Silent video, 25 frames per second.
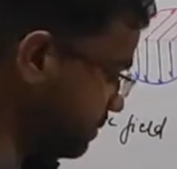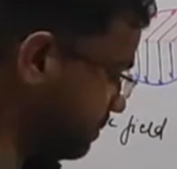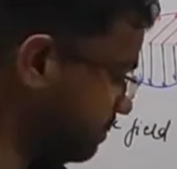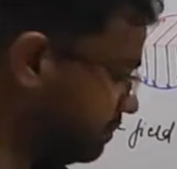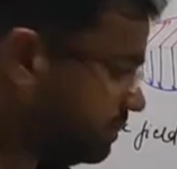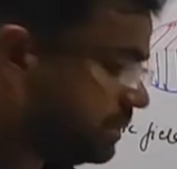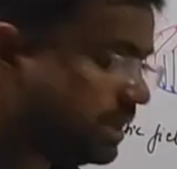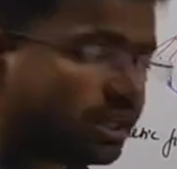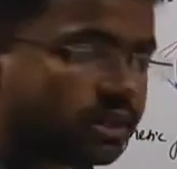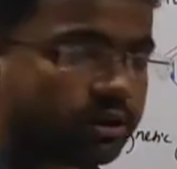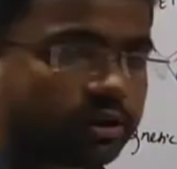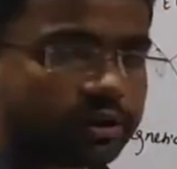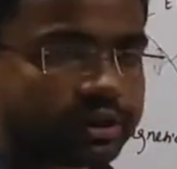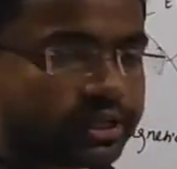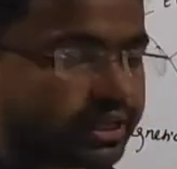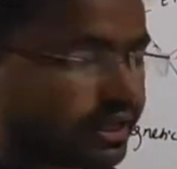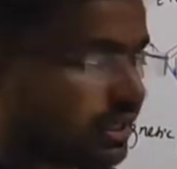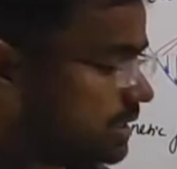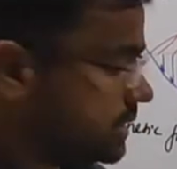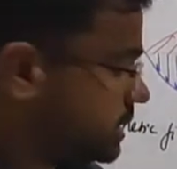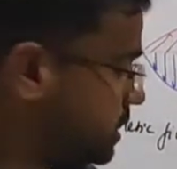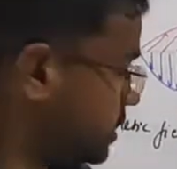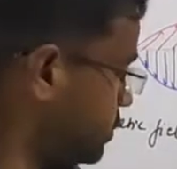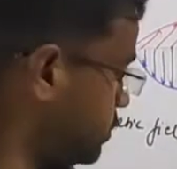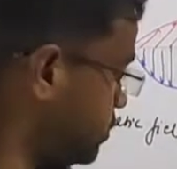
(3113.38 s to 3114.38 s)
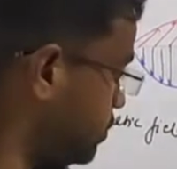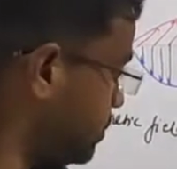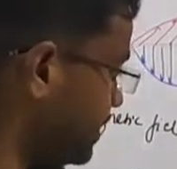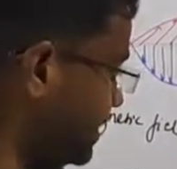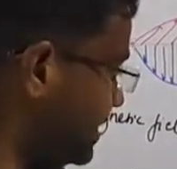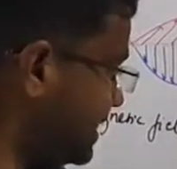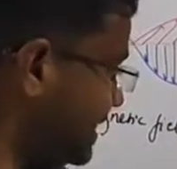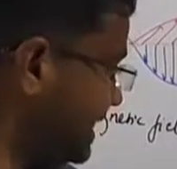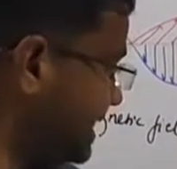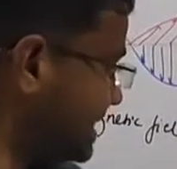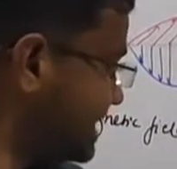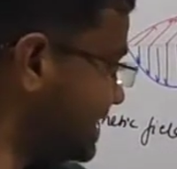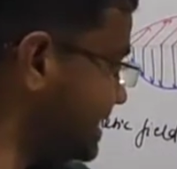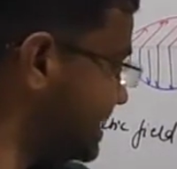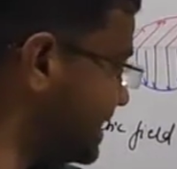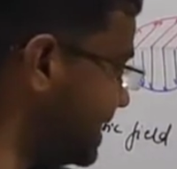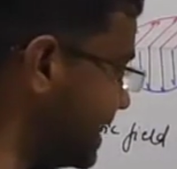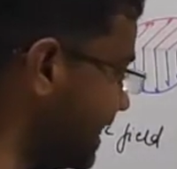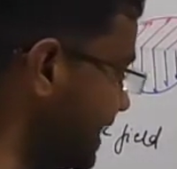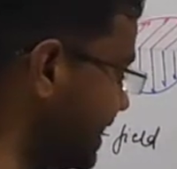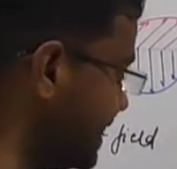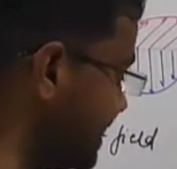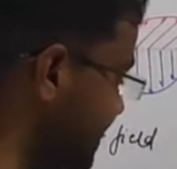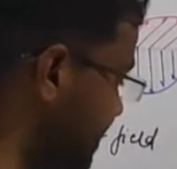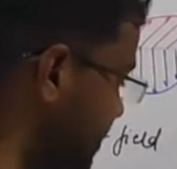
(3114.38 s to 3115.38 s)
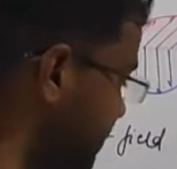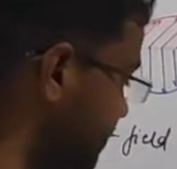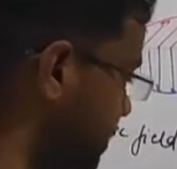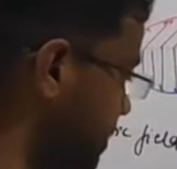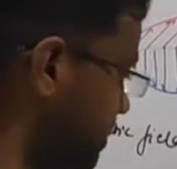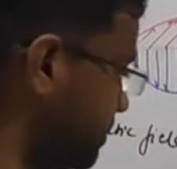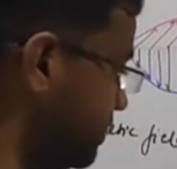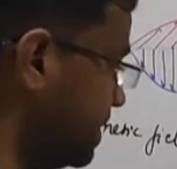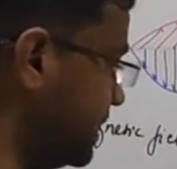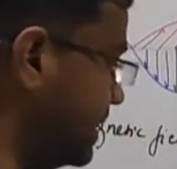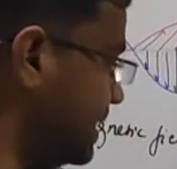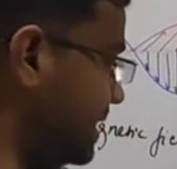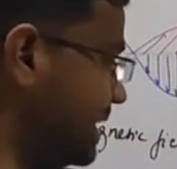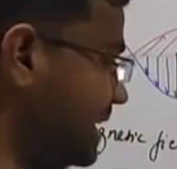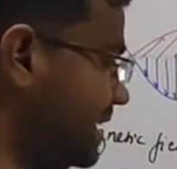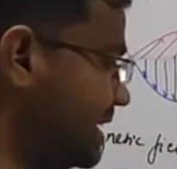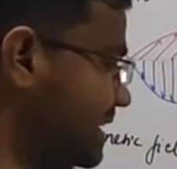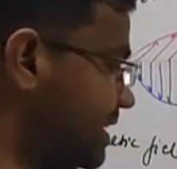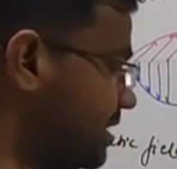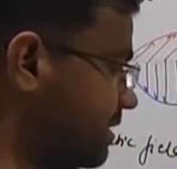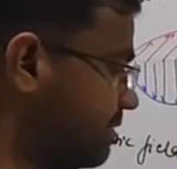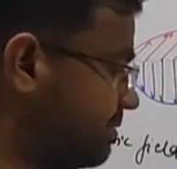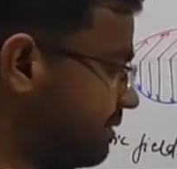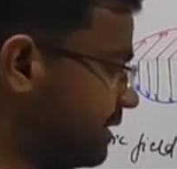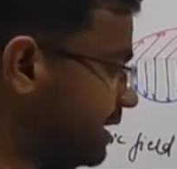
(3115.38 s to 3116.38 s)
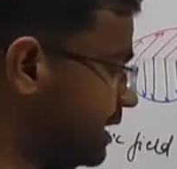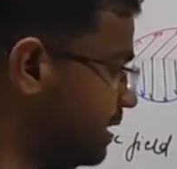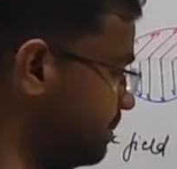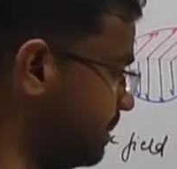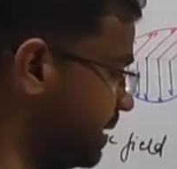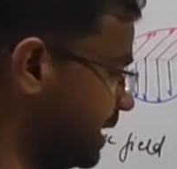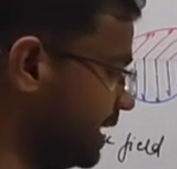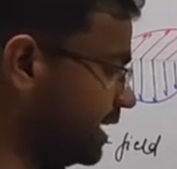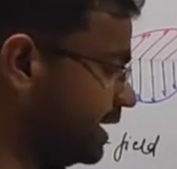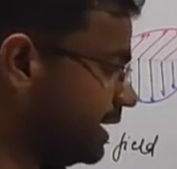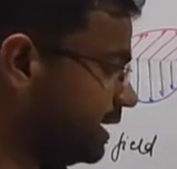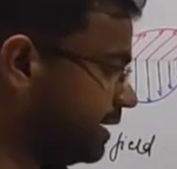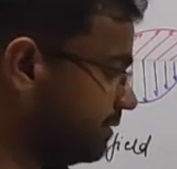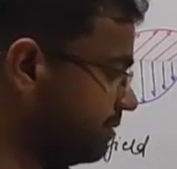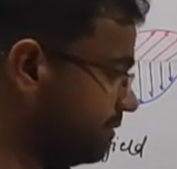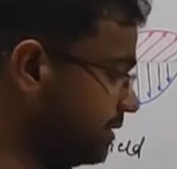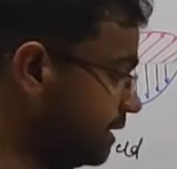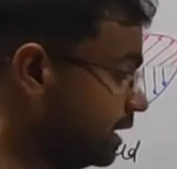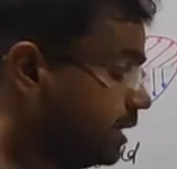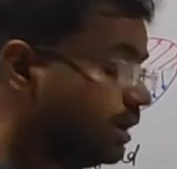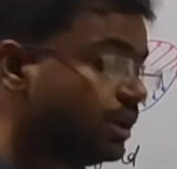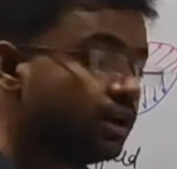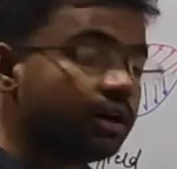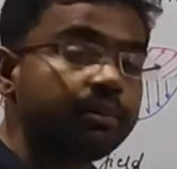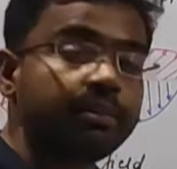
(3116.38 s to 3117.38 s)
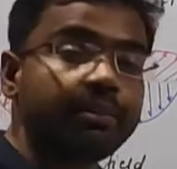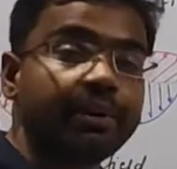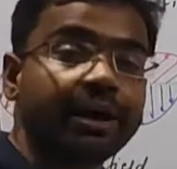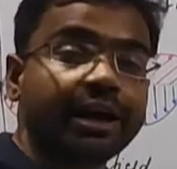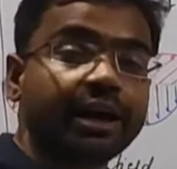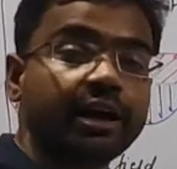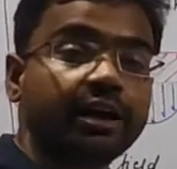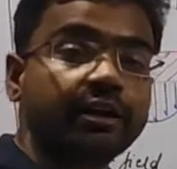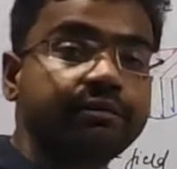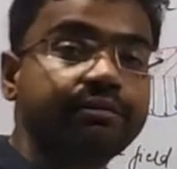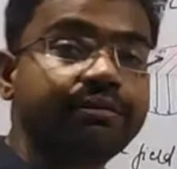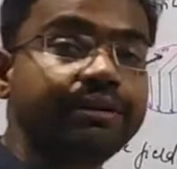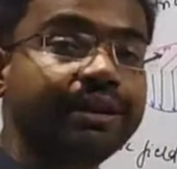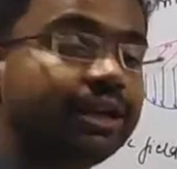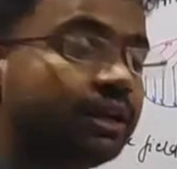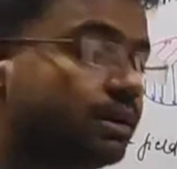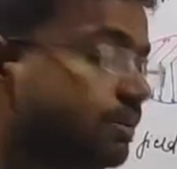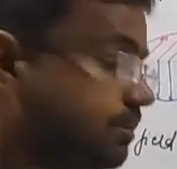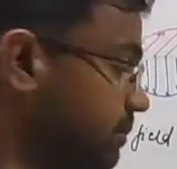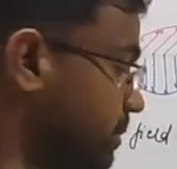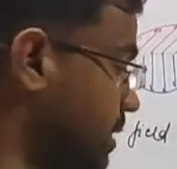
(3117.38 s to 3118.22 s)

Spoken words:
B naught direction. So this is the relation between electric field, magnetic field,